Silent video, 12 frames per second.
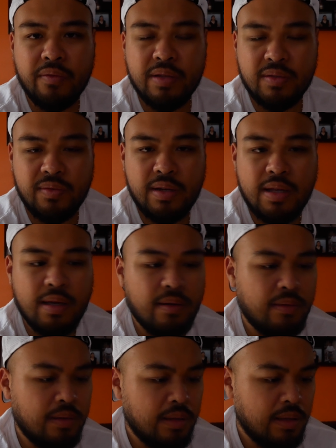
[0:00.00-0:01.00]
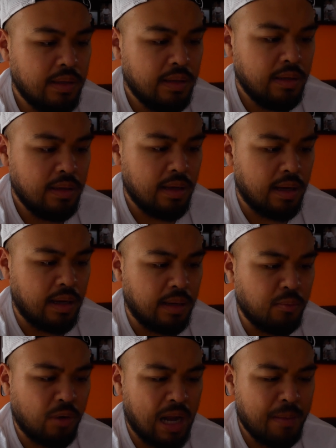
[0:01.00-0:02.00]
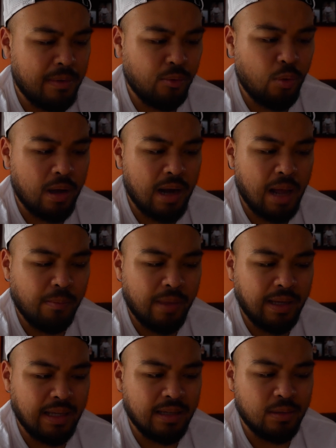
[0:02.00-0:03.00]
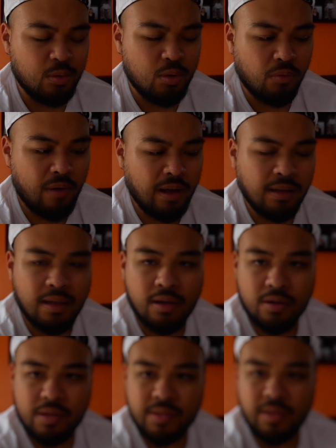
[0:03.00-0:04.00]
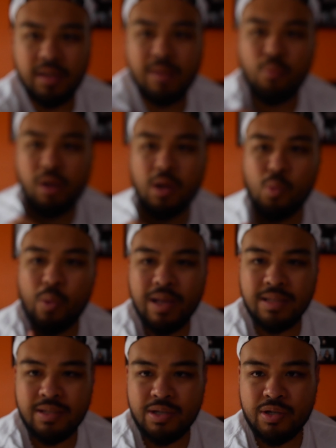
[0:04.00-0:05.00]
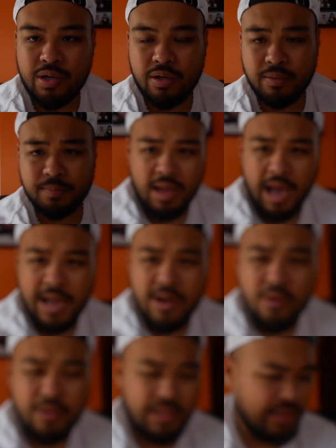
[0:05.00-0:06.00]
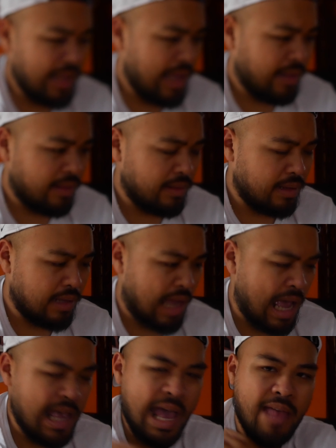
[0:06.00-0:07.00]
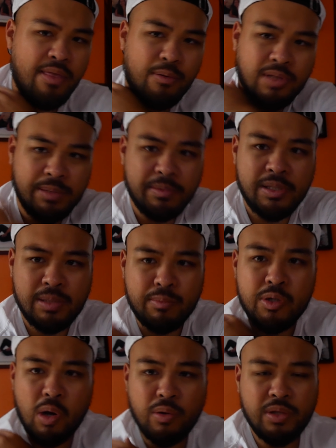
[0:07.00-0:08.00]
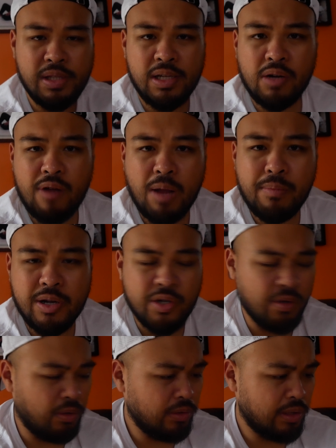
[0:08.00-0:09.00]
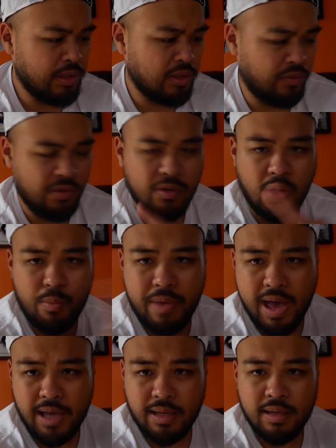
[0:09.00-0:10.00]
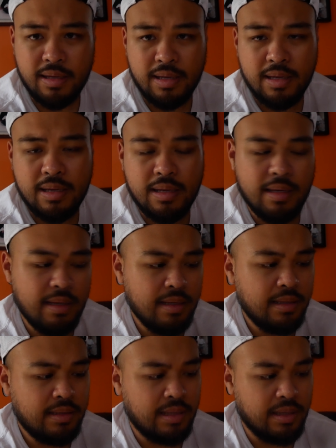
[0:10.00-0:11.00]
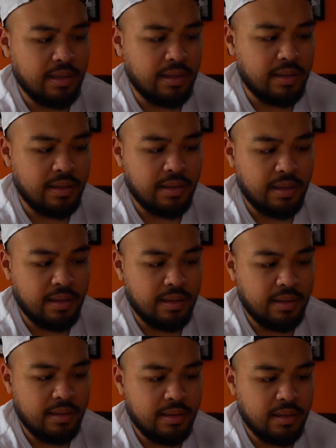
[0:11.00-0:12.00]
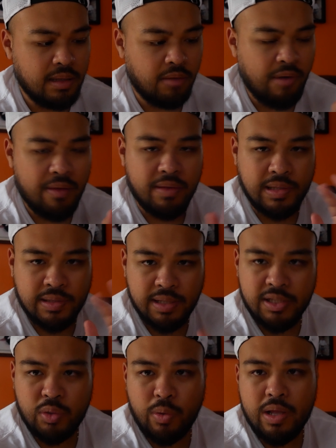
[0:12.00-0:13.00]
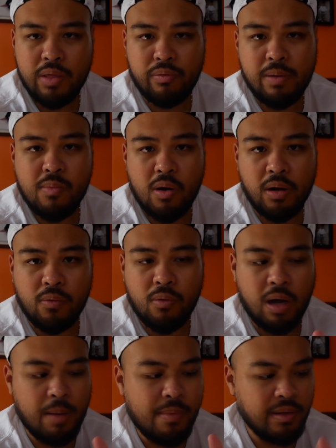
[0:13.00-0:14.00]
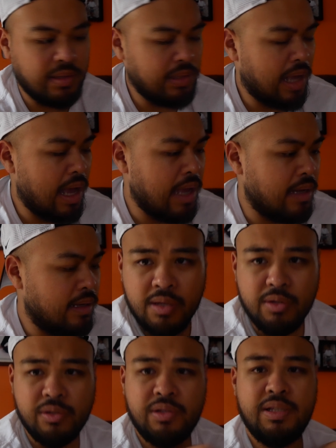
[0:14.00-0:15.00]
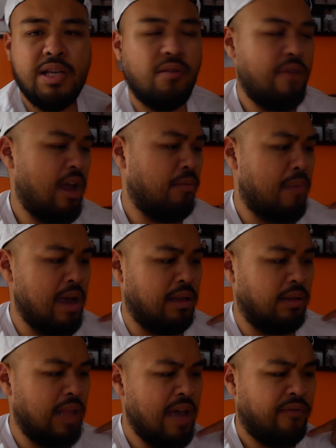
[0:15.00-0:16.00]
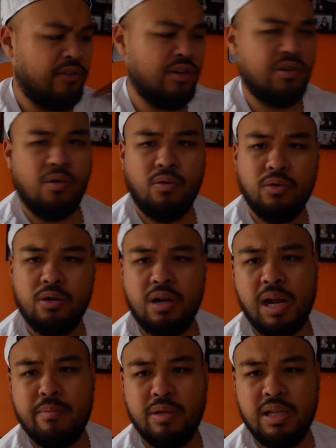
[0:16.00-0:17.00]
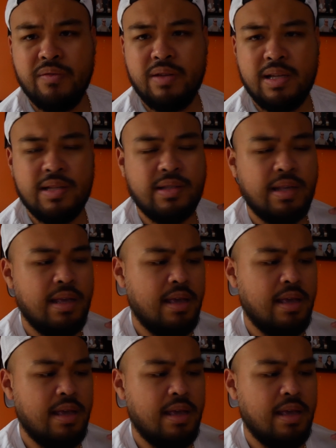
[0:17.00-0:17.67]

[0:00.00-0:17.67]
this video, when I'm like directly under the sun, I'm wearing a white t-shirt. I noticed that there was some ghosting around my shoulder. So if you go back to around the 6:23 mark where I'm outside, you'll see around my left shoulder, I believe it is,